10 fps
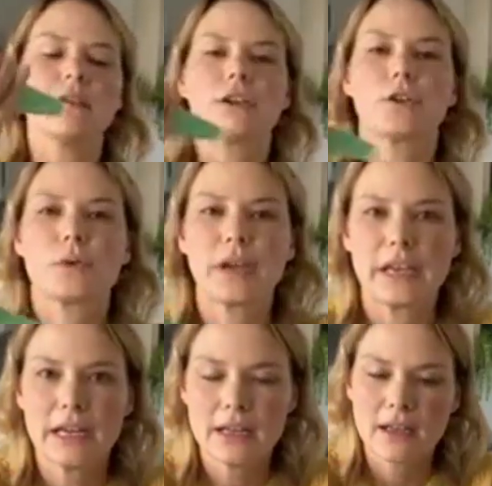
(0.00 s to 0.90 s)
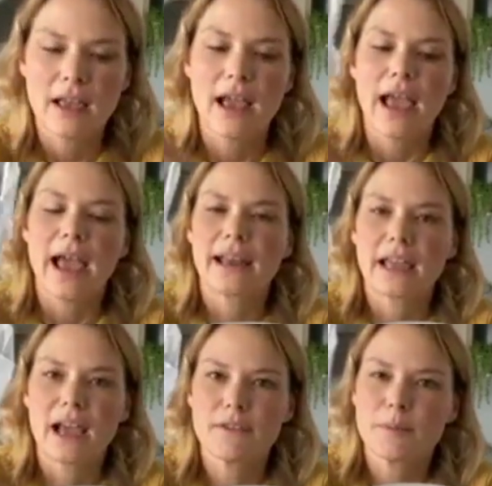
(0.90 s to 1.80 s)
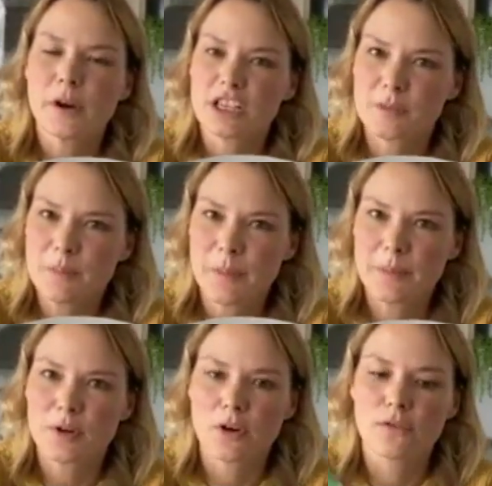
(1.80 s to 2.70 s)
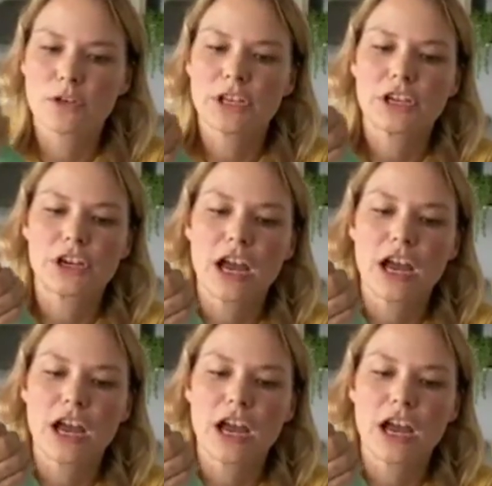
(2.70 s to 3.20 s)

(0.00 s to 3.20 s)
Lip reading: green, and I have a parchment paper over here,